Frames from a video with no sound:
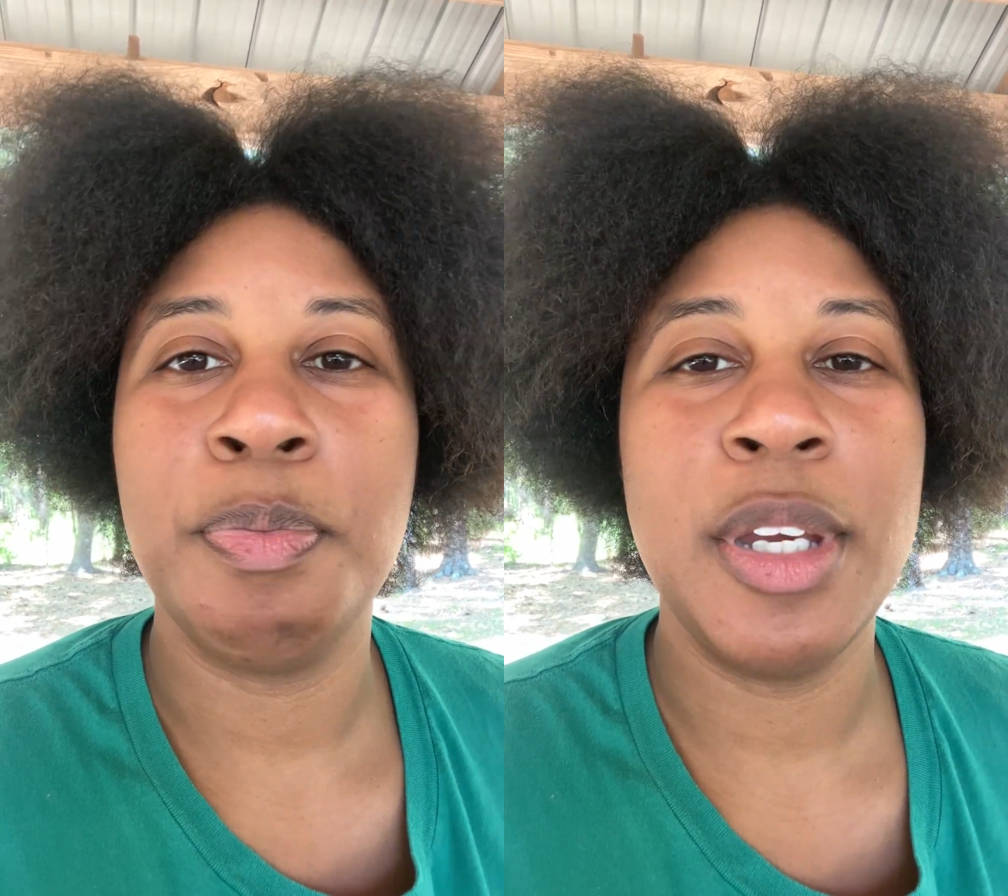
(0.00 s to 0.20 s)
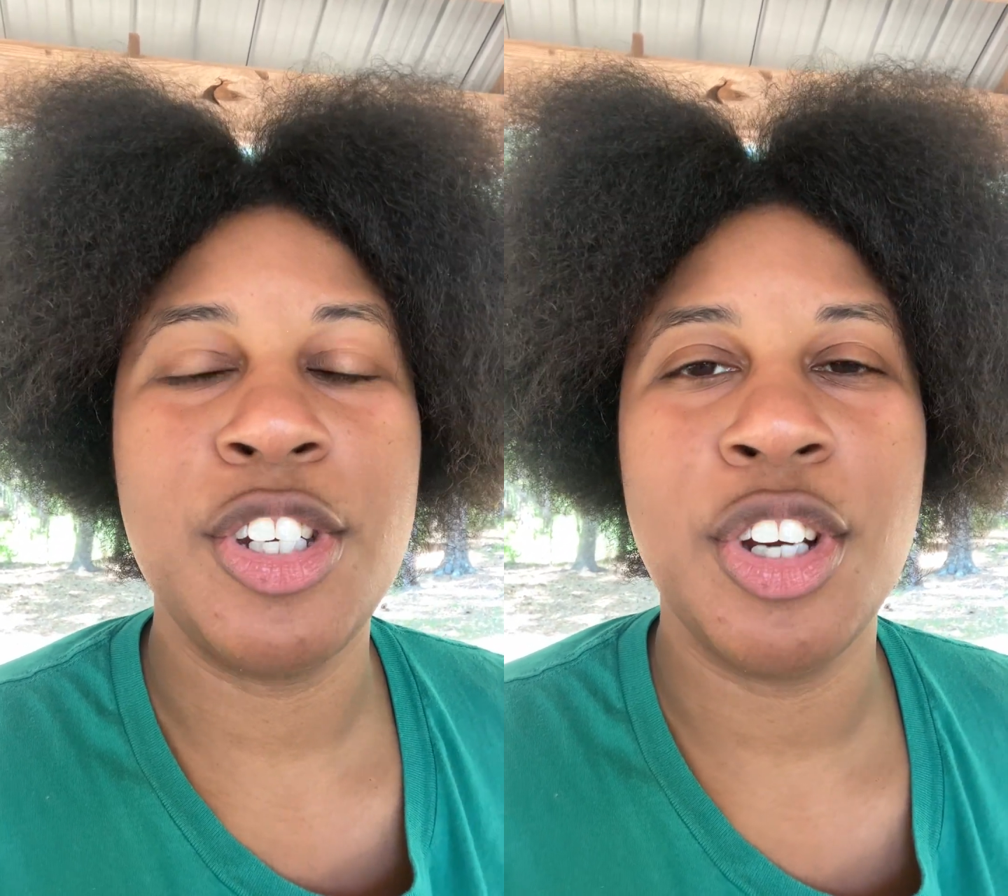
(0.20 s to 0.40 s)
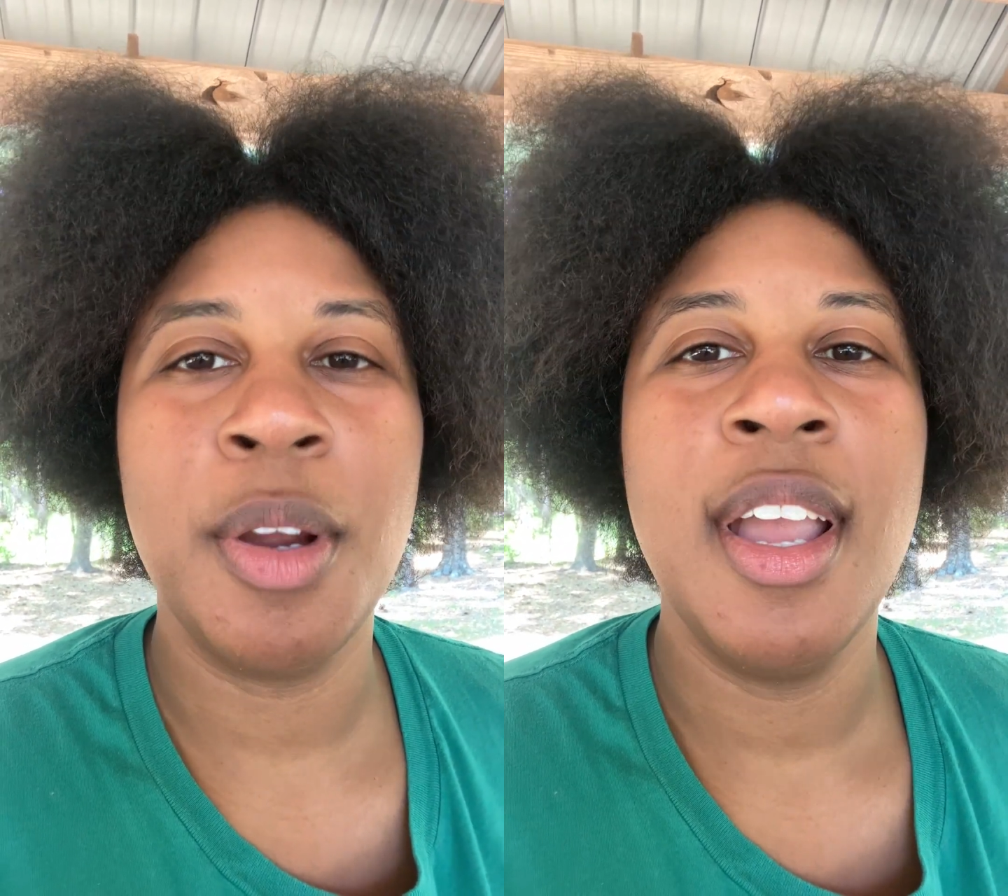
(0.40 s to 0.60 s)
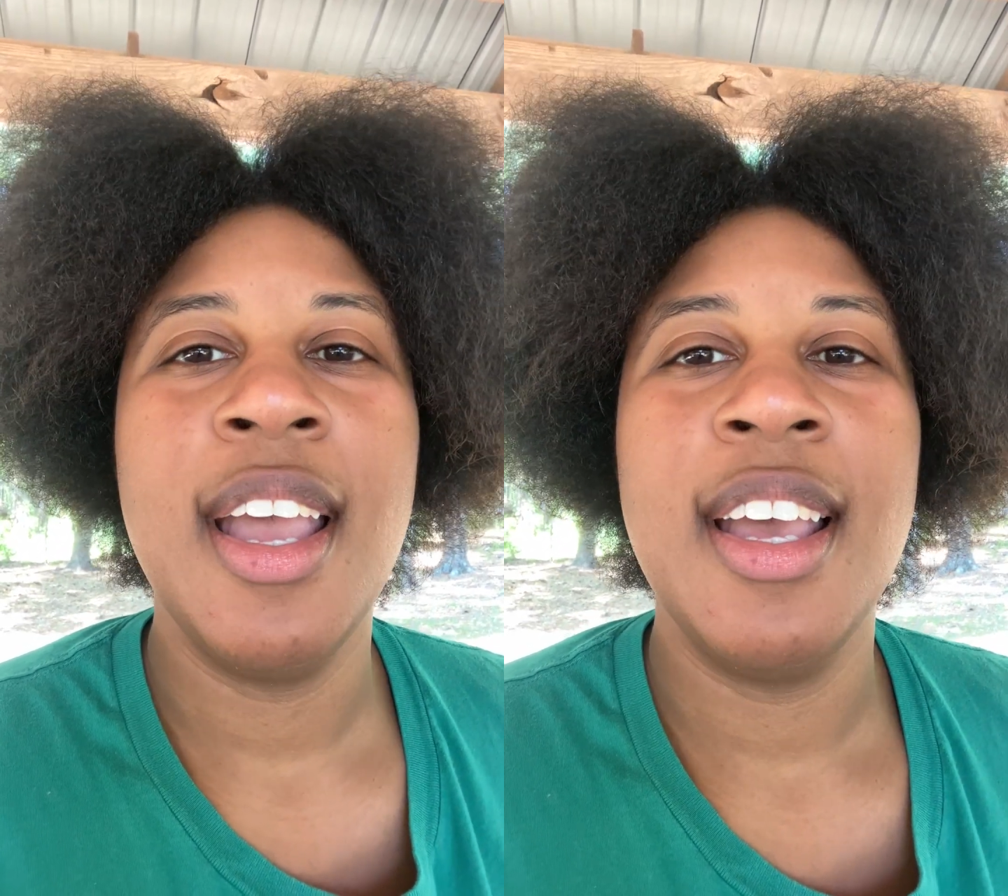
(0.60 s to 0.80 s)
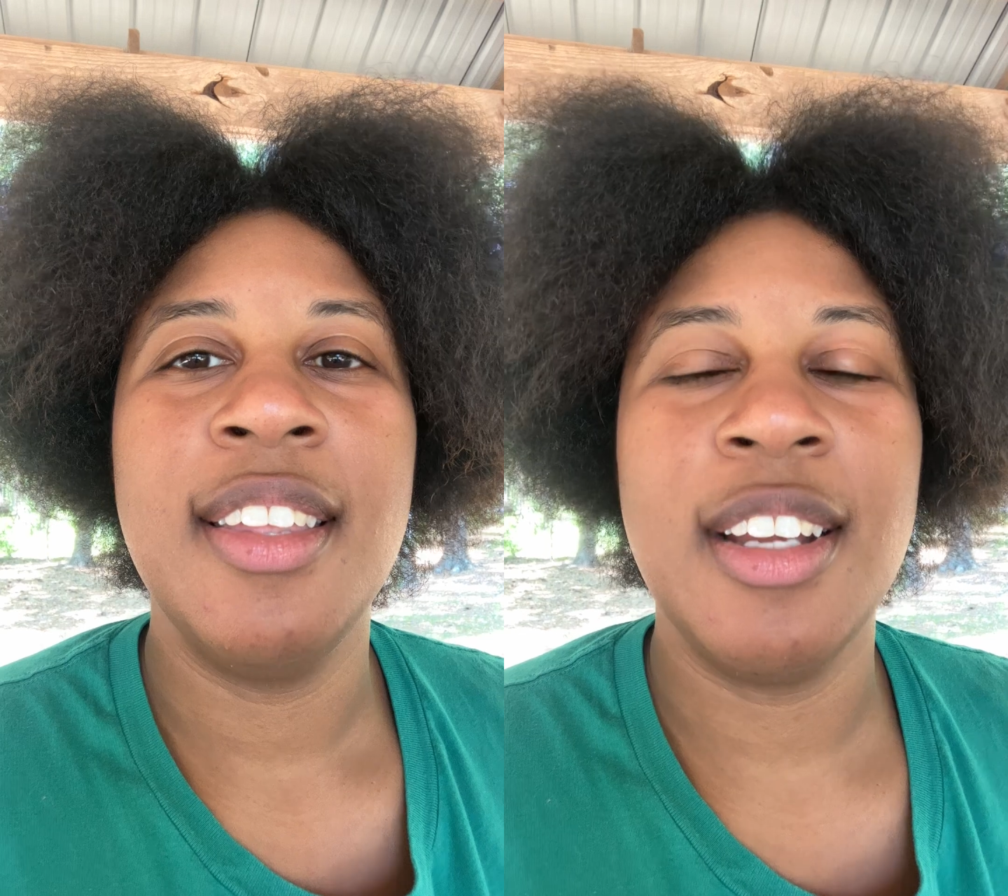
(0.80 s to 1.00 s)
picture,
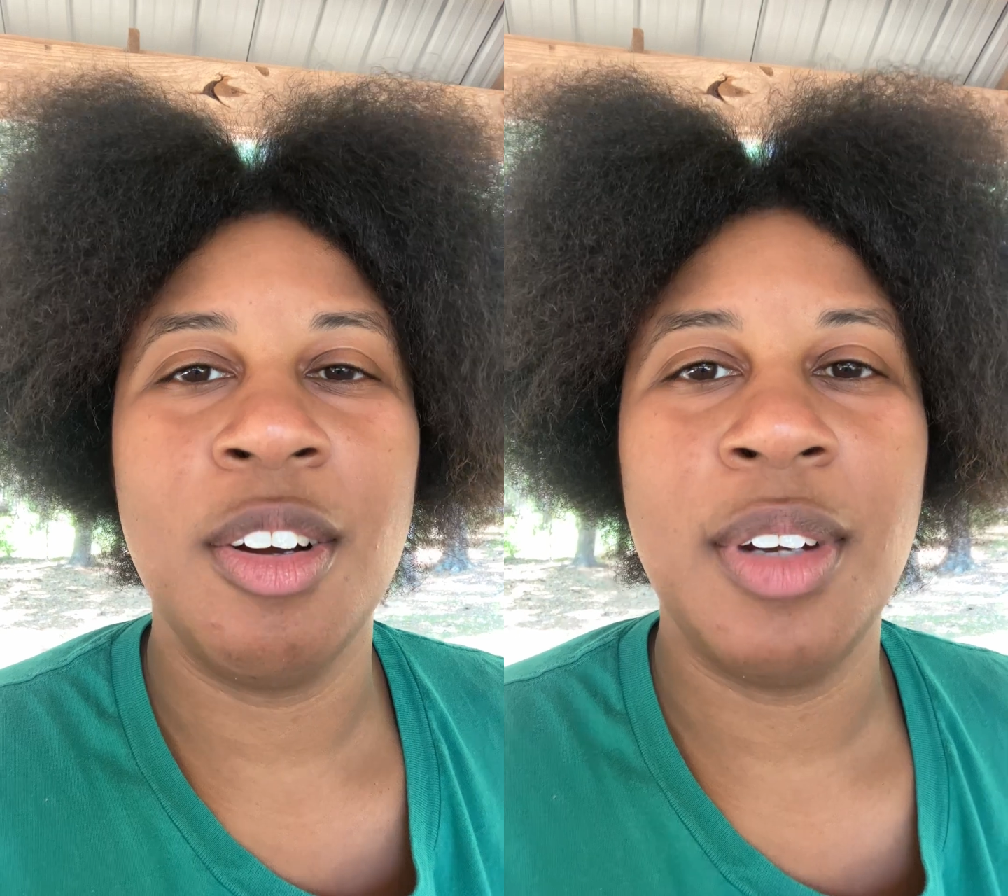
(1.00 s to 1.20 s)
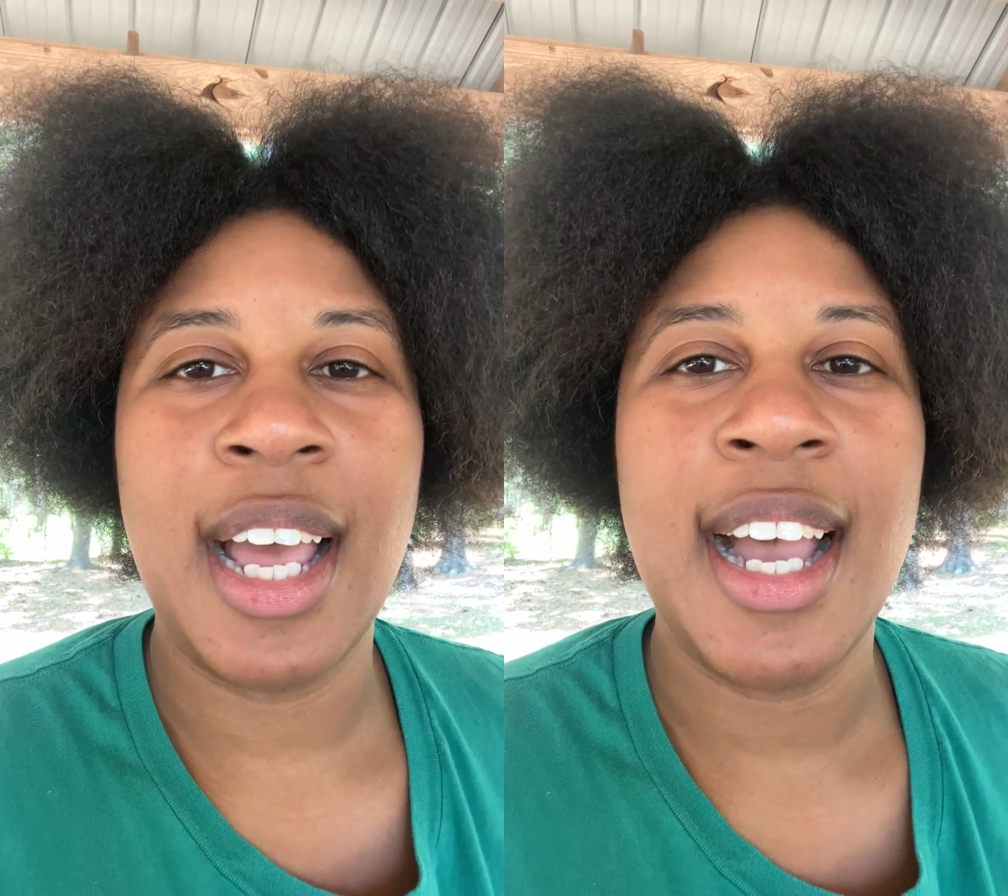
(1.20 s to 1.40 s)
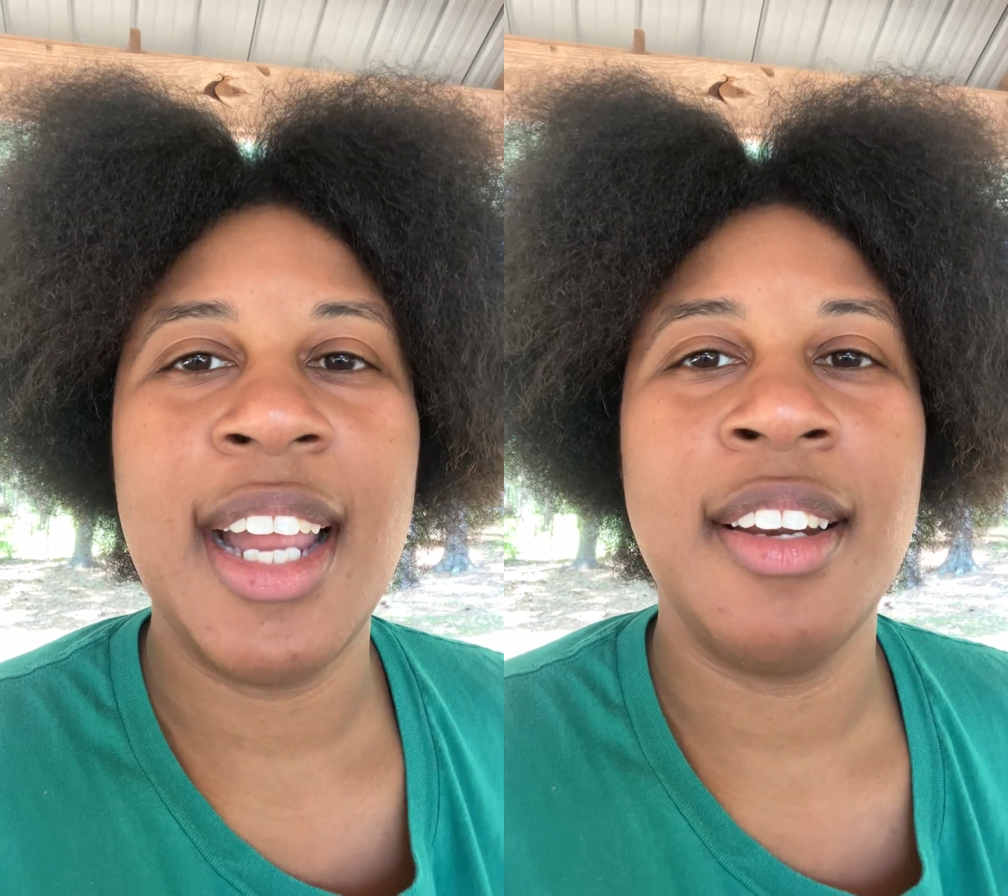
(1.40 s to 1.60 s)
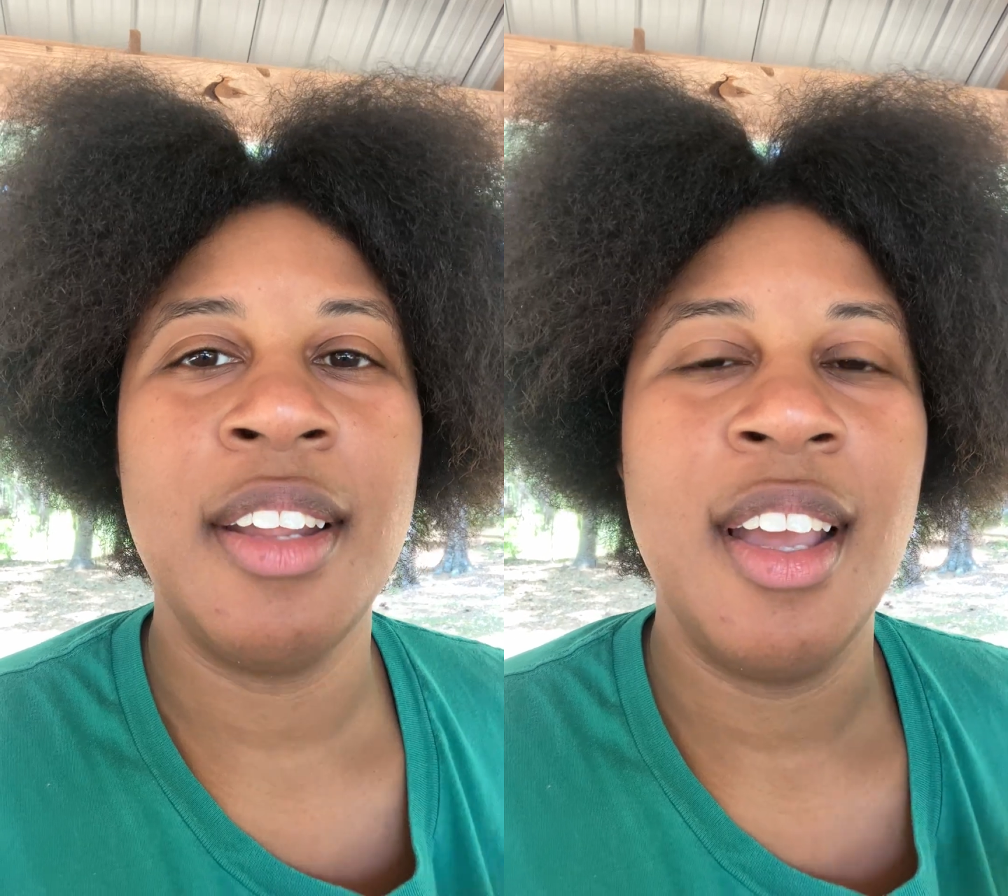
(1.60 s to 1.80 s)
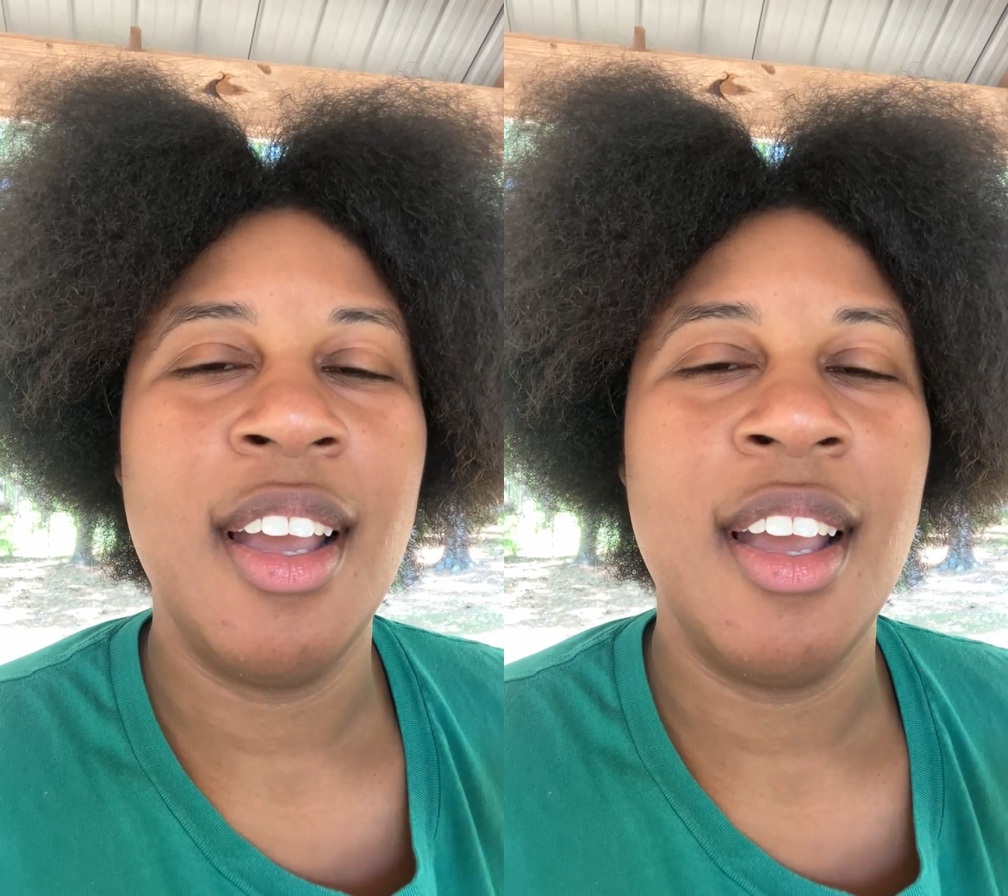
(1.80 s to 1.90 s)
they're online.